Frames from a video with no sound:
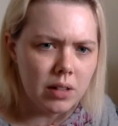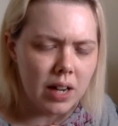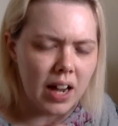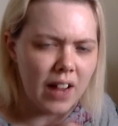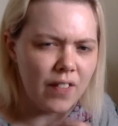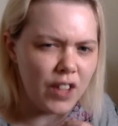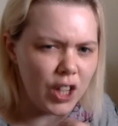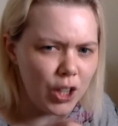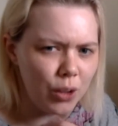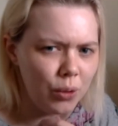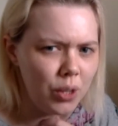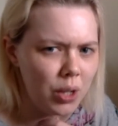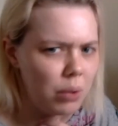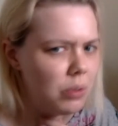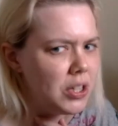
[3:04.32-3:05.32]
Have you
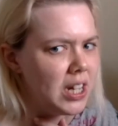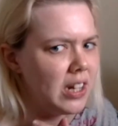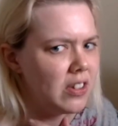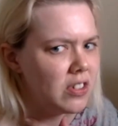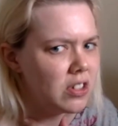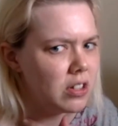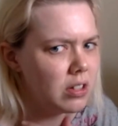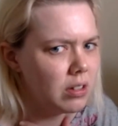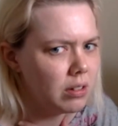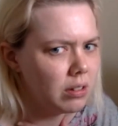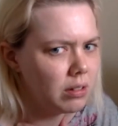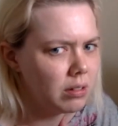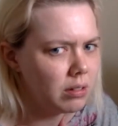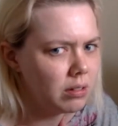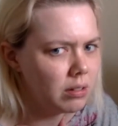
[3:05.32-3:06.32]
noticed
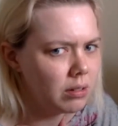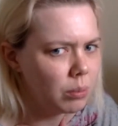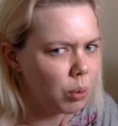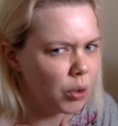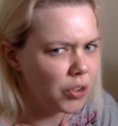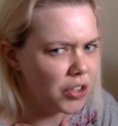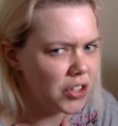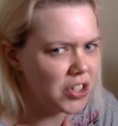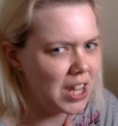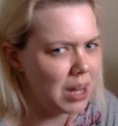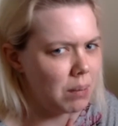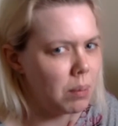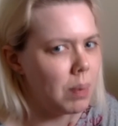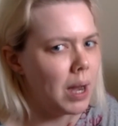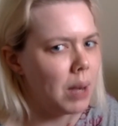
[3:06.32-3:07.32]
what's the same
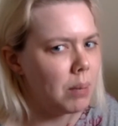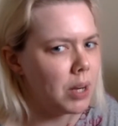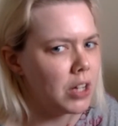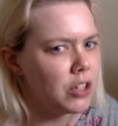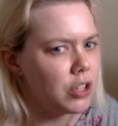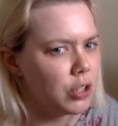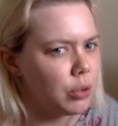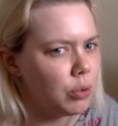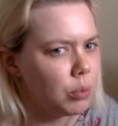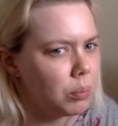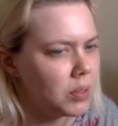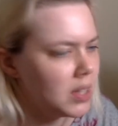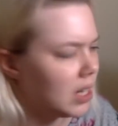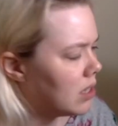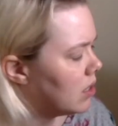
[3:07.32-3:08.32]
about my two number
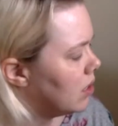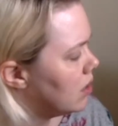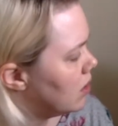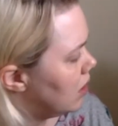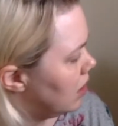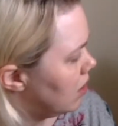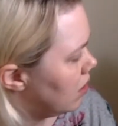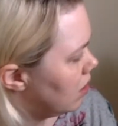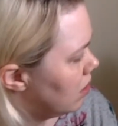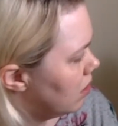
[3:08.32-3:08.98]
sentences?